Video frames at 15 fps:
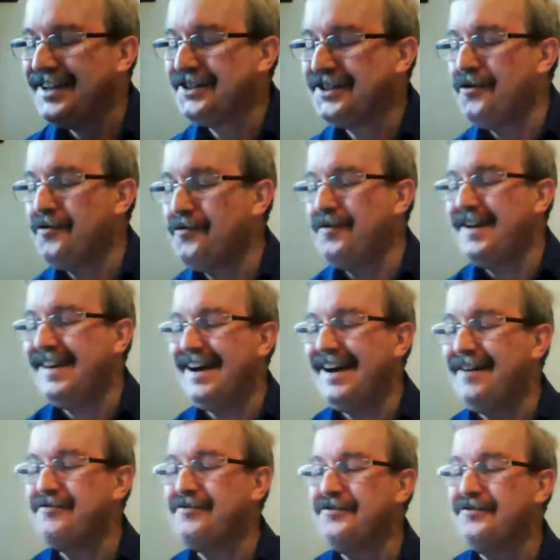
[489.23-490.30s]
so we
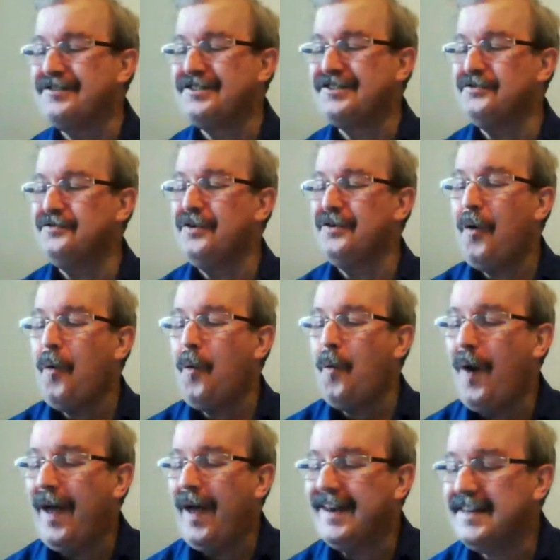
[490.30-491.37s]
now go to
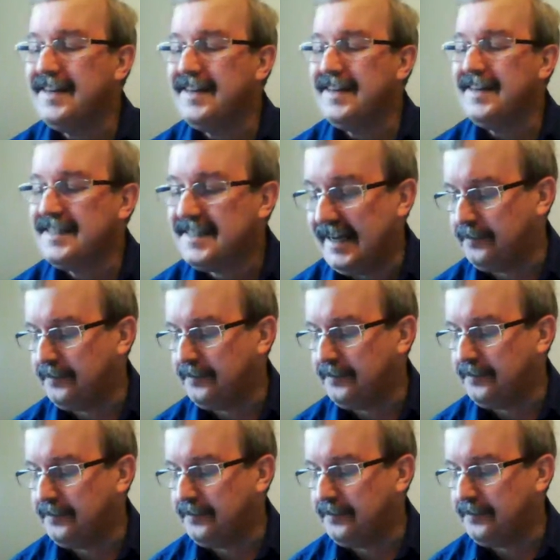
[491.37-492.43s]

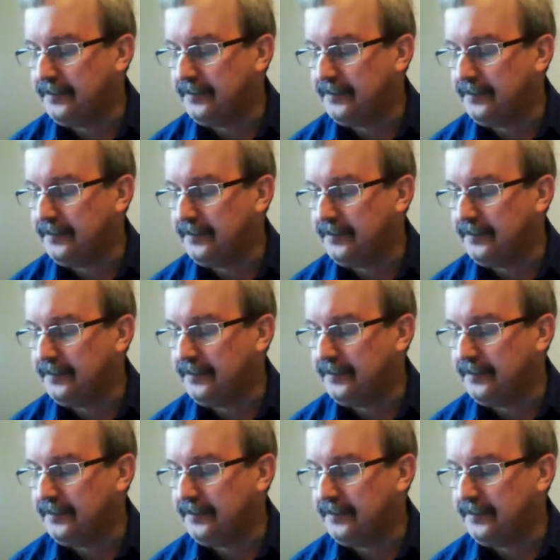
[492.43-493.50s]
Wednesday.
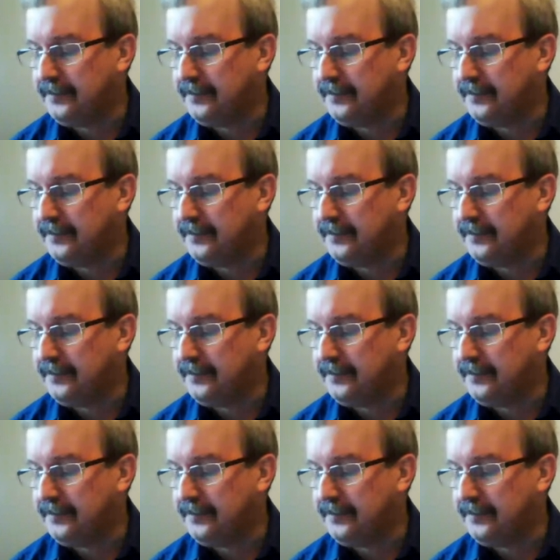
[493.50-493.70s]
And on